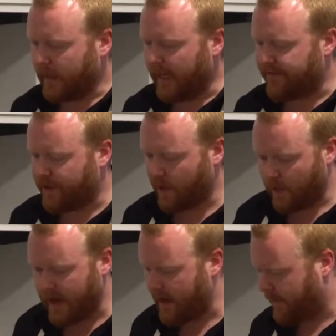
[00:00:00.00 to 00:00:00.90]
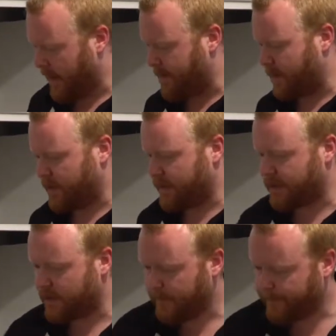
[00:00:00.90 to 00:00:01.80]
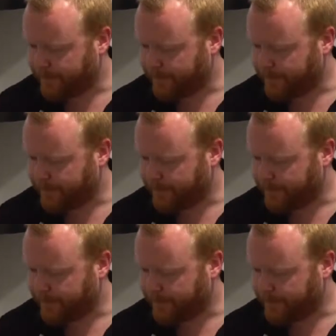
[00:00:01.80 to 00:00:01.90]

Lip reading: If you don't have lemons,